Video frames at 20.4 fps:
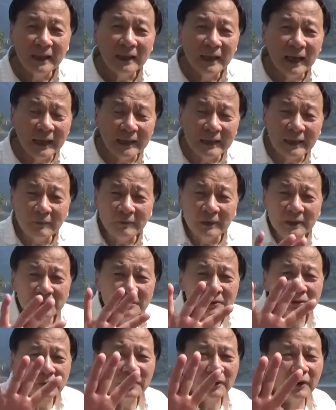And then when
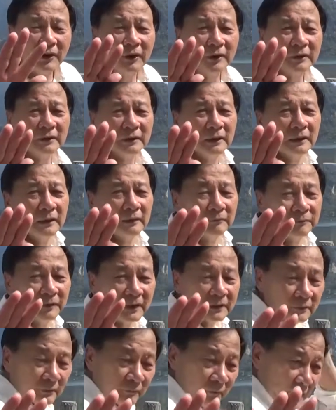you turn,
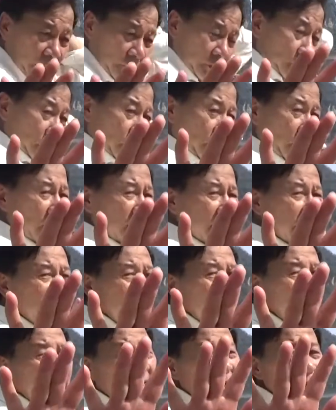
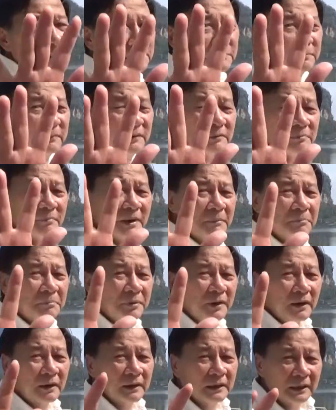yes,
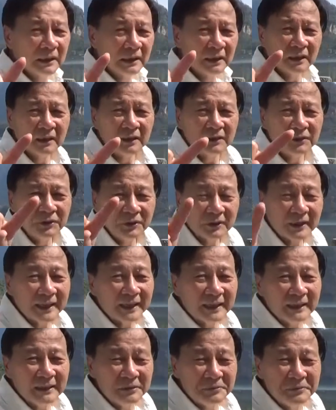remember, you
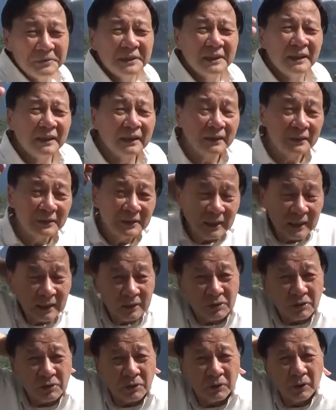
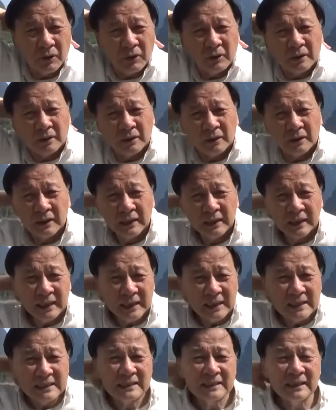can turn
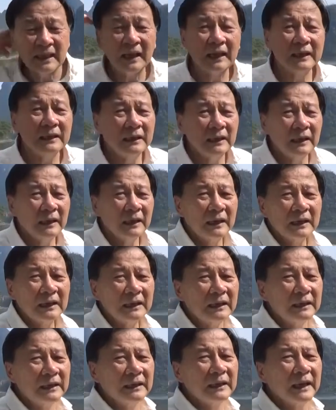inside
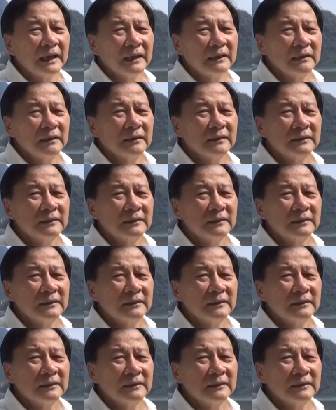and then